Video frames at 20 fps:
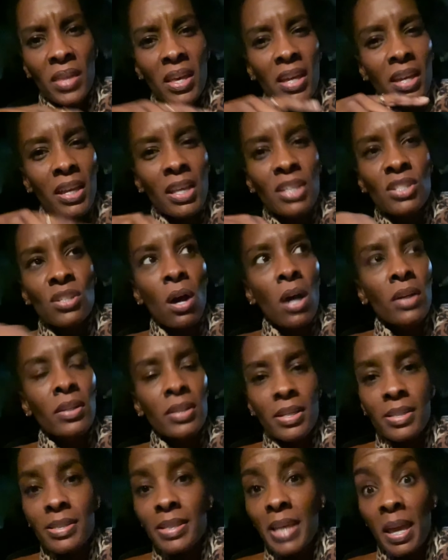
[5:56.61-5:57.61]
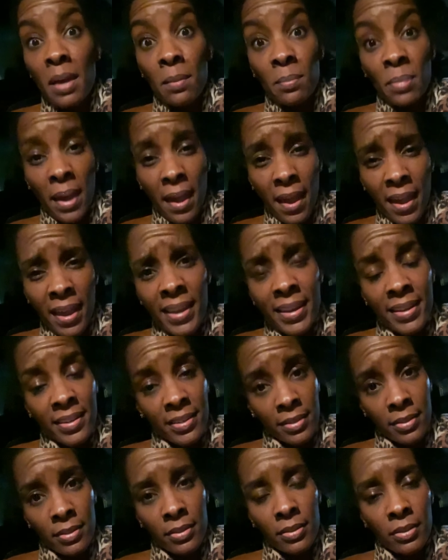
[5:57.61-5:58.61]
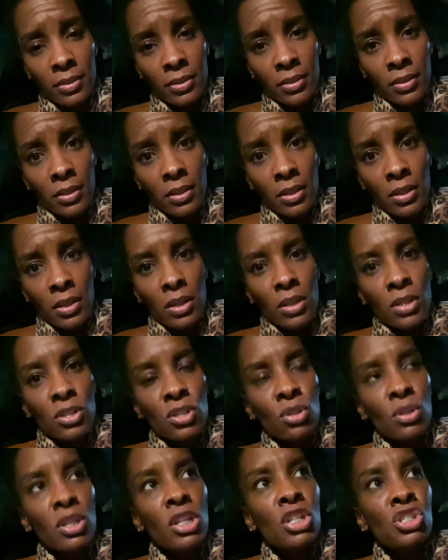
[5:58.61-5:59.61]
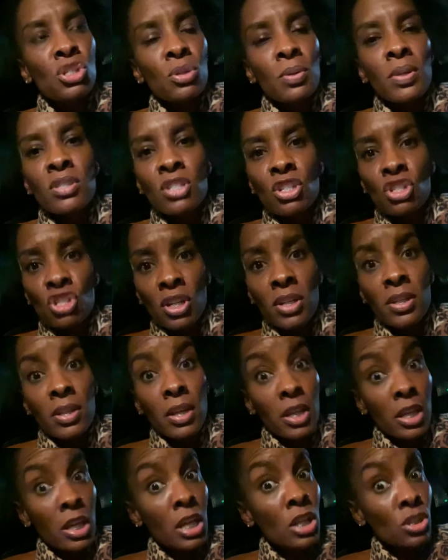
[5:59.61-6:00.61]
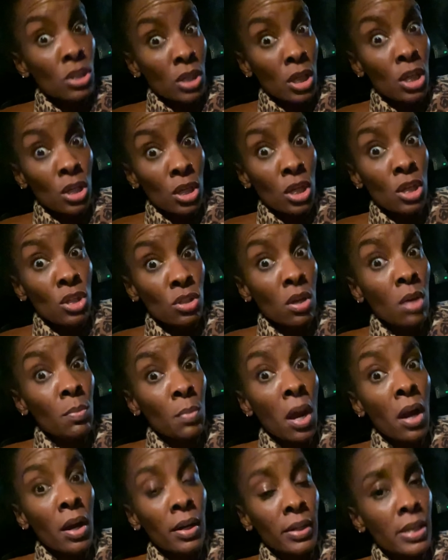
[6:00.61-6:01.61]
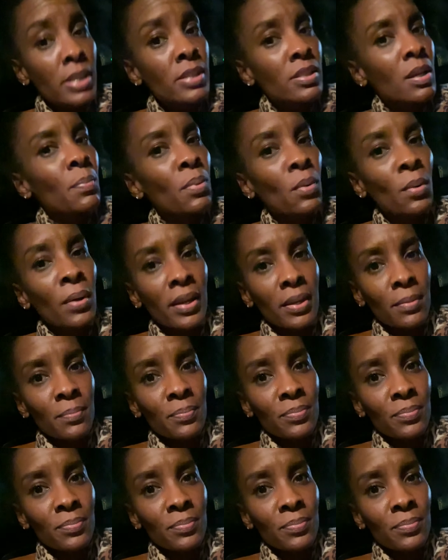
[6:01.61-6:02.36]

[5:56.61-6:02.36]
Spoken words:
He's on his campaign to issue his agenda. And he's on mark. He's on point.